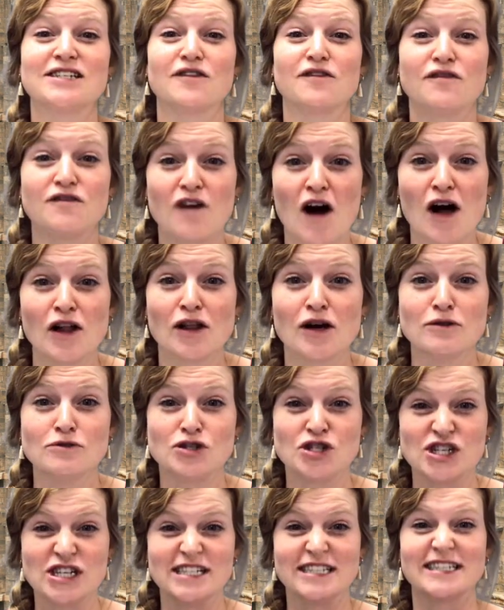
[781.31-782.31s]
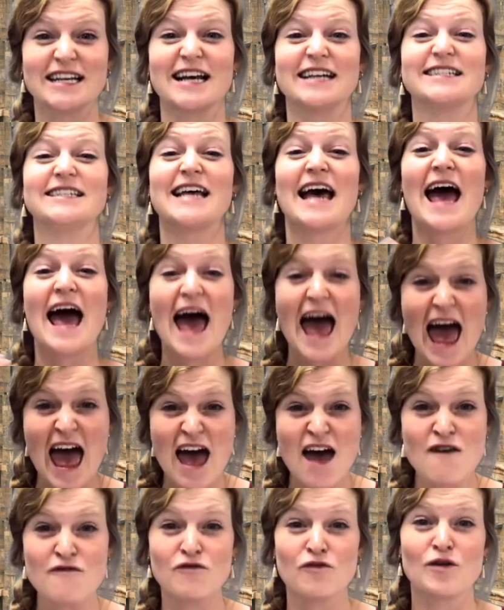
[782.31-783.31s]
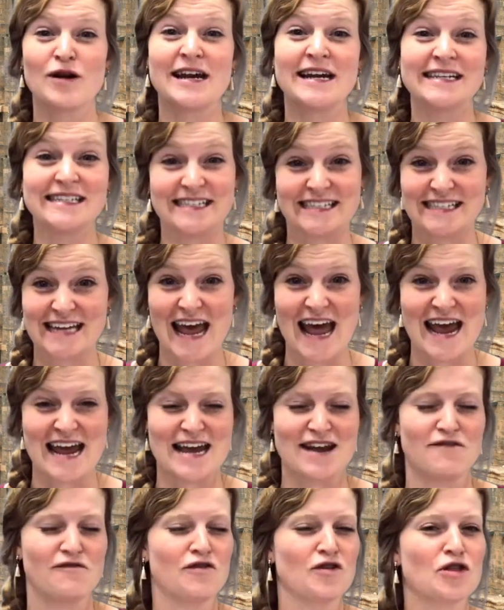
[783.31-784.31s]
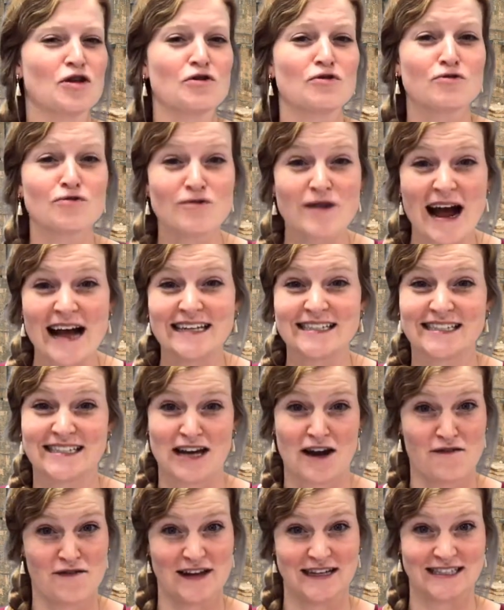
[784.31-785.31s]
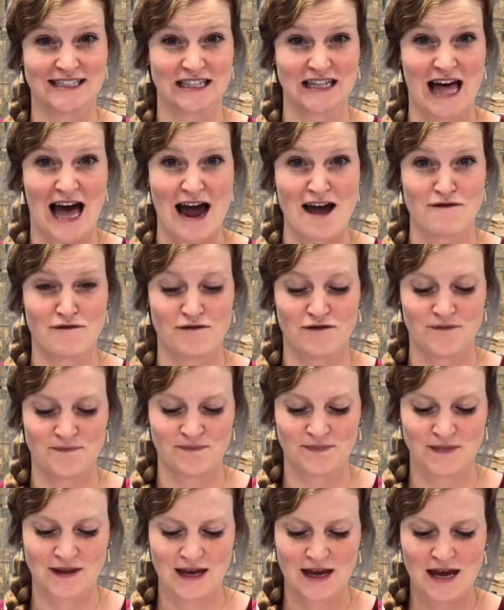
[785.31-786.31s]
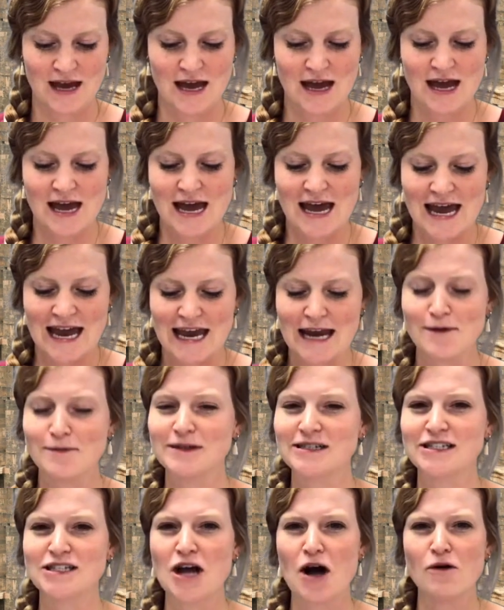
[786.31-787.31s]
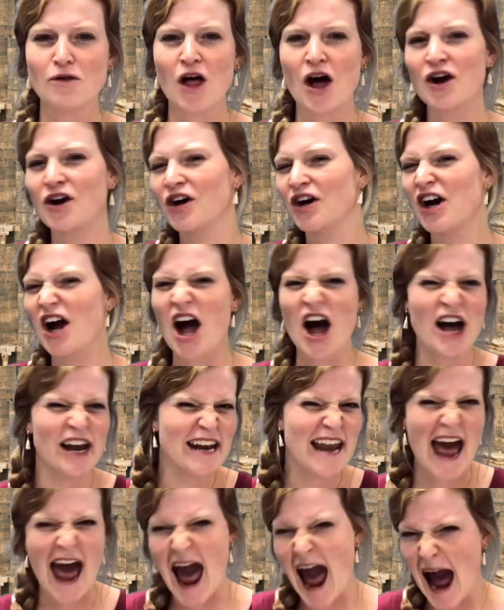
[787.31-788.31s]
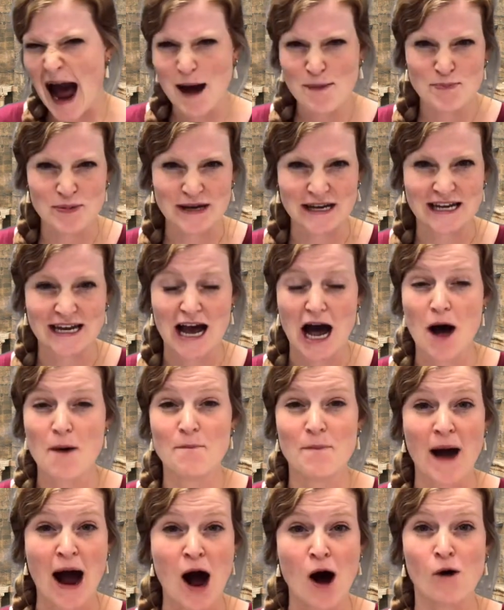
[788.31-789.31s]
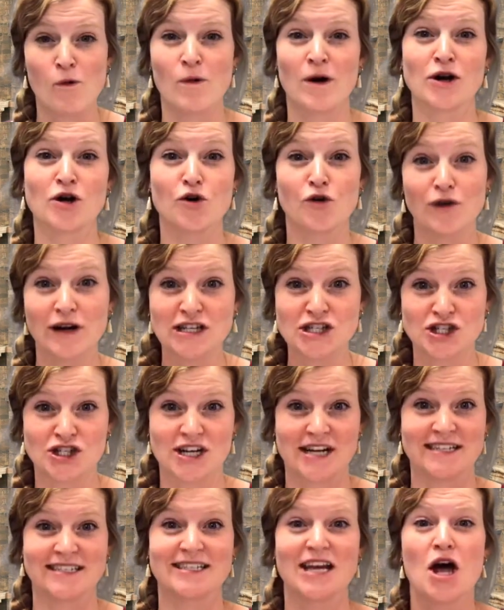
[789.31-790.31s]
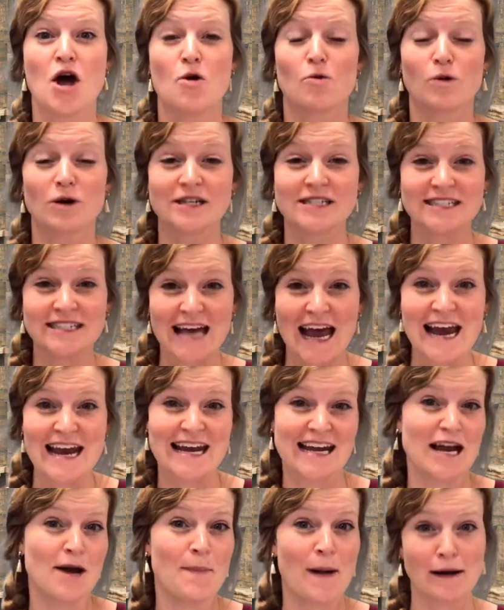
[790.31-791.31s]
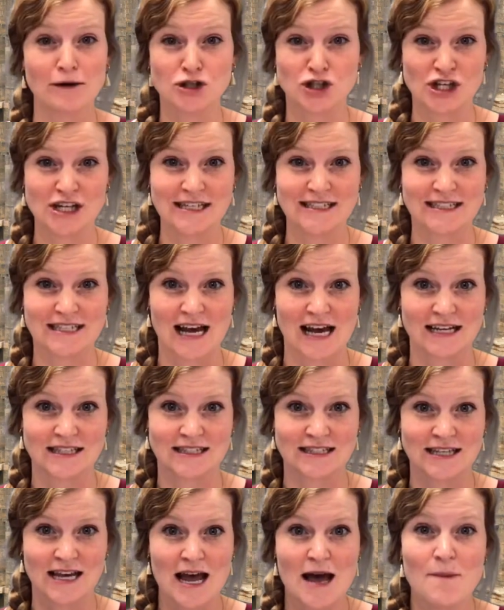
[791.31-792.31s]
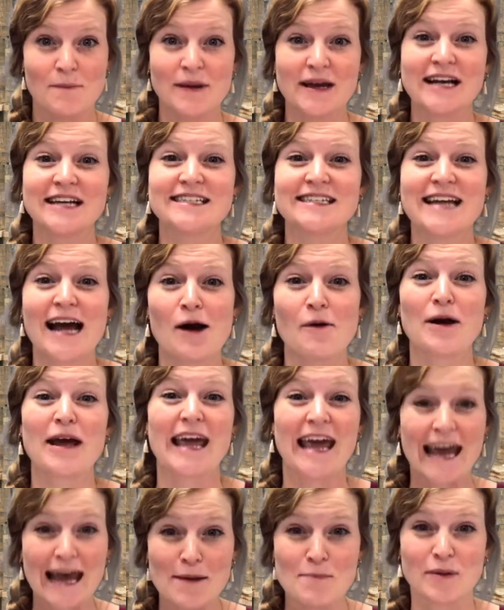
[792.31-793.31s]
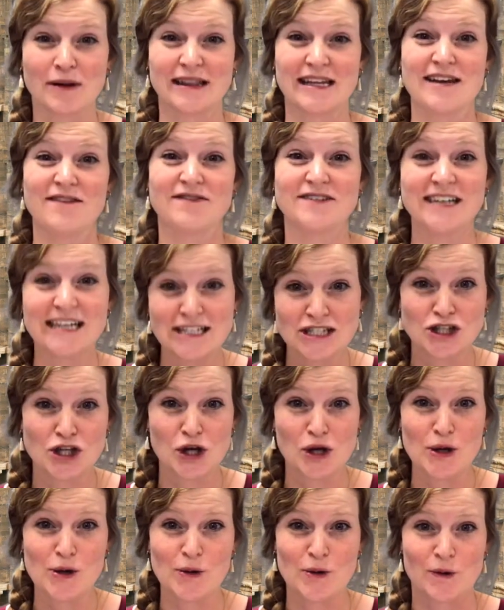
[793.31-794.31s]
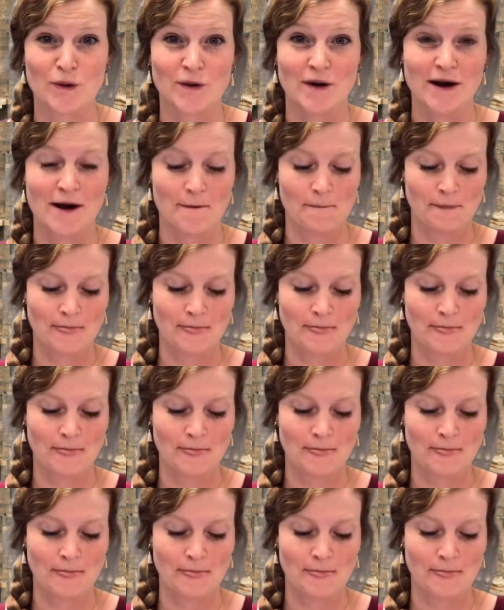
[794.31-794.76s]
to follow Jesus every day for the rest of his life. He was no longer unhappy about what Christians were saying about Jesus, because now he believed it too.